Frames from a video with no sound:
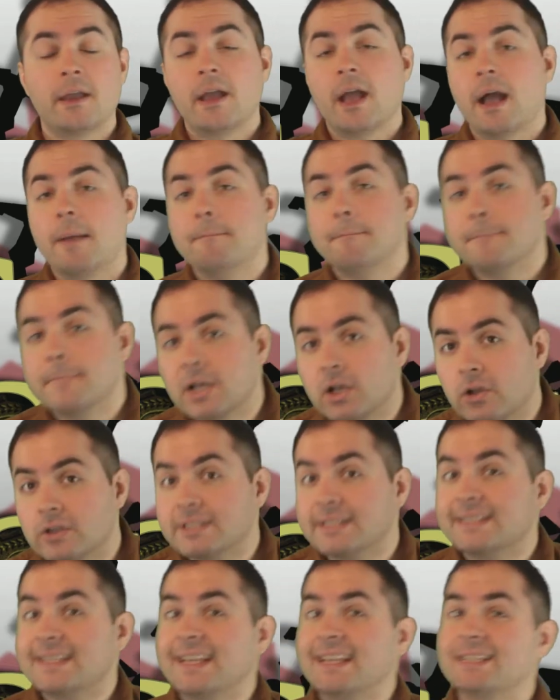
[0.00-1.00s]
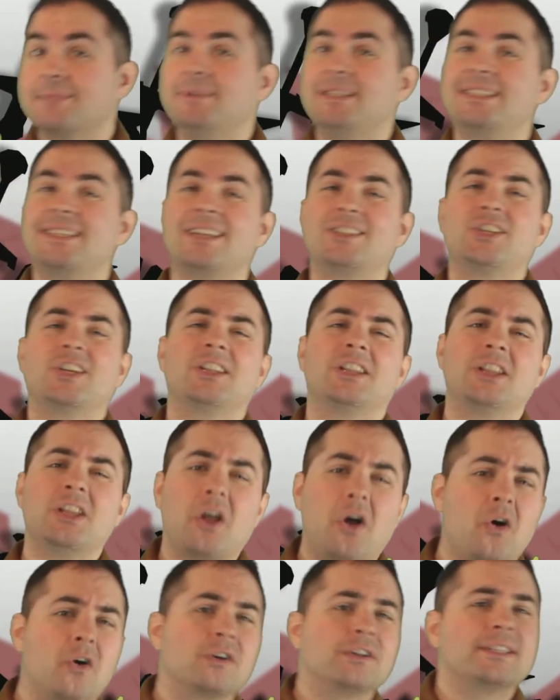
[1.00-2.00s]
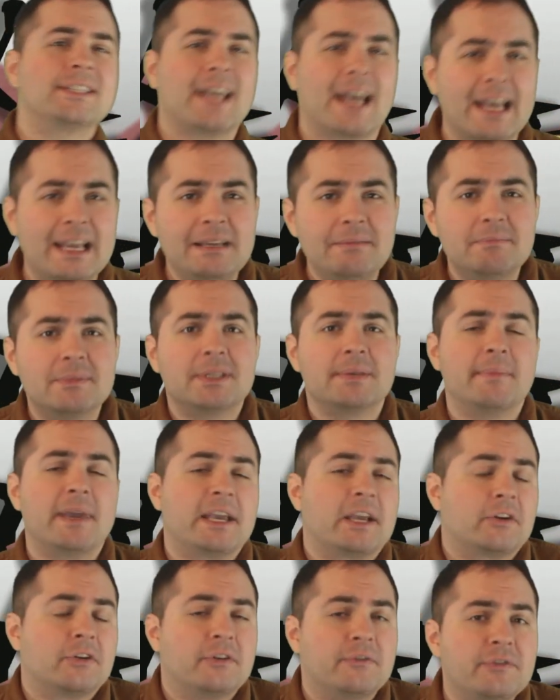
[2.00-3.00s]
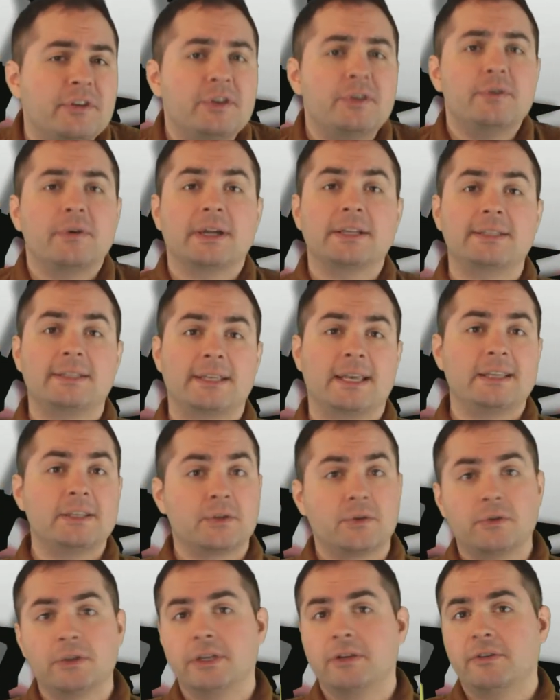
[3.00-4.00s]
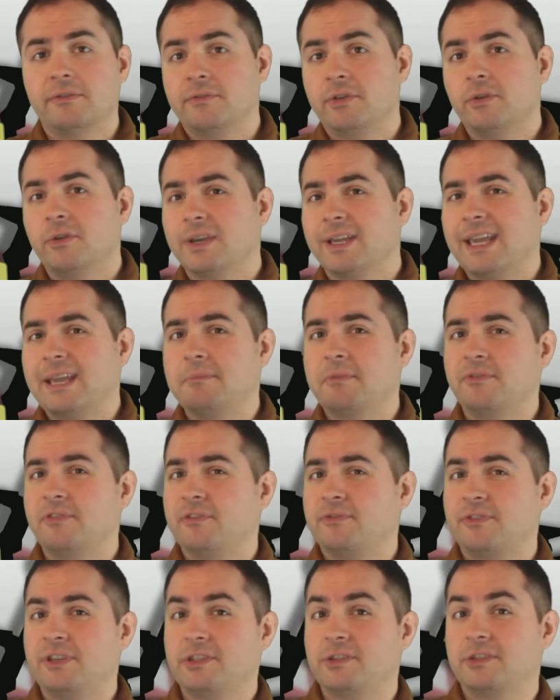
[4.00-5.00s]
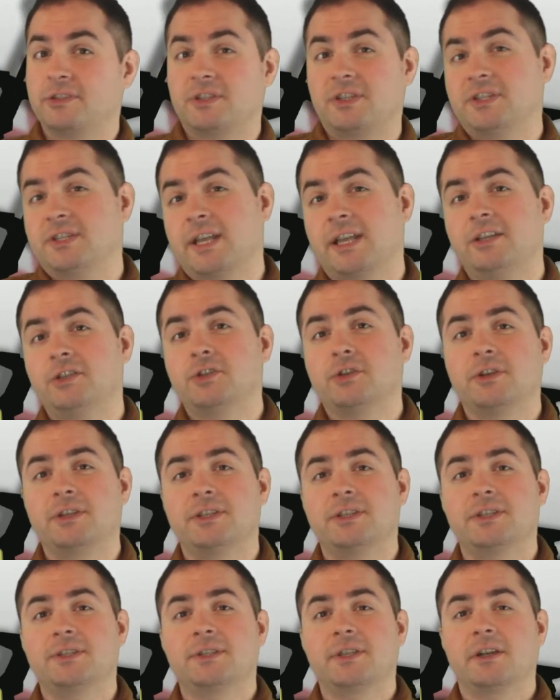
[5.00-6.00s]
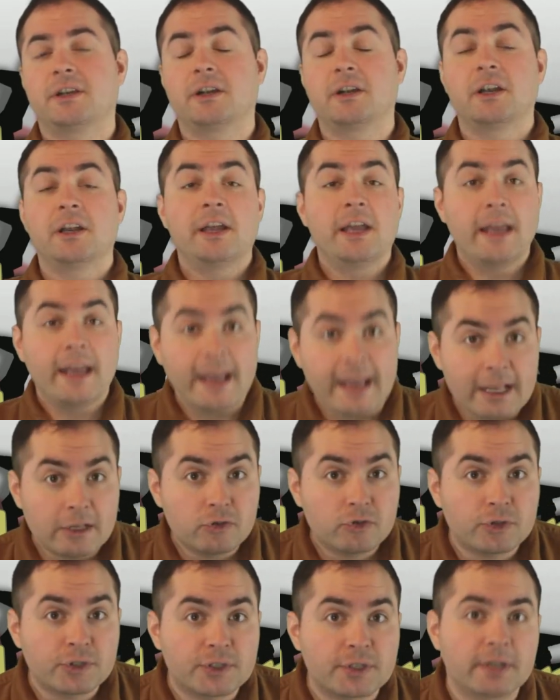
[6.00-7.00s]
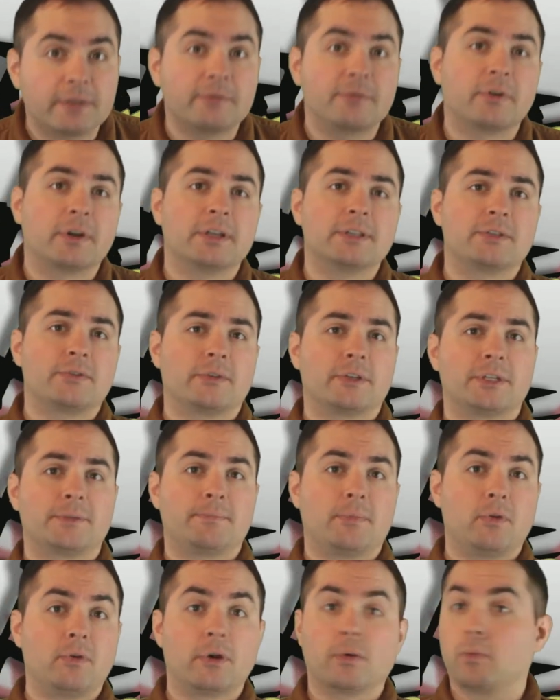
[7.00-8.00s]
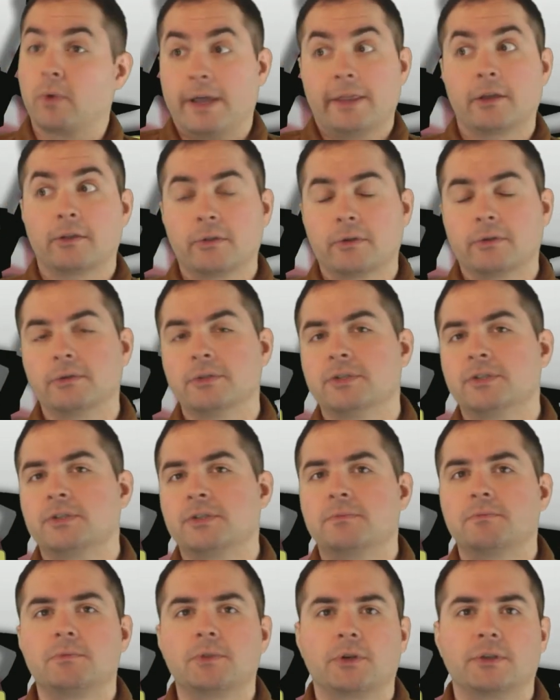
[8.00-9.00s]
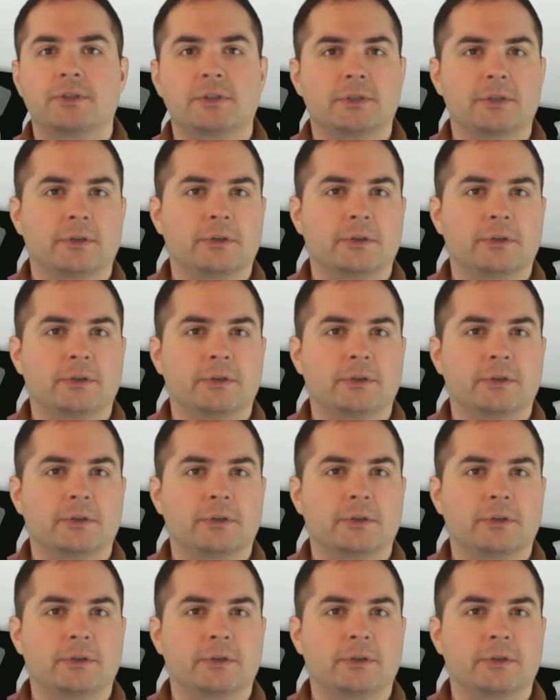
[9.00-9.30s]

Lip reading: And because it takes me such a long time to make a review, I tend to only review a game if it features design choices that are interesting for us to explore, whether those choices are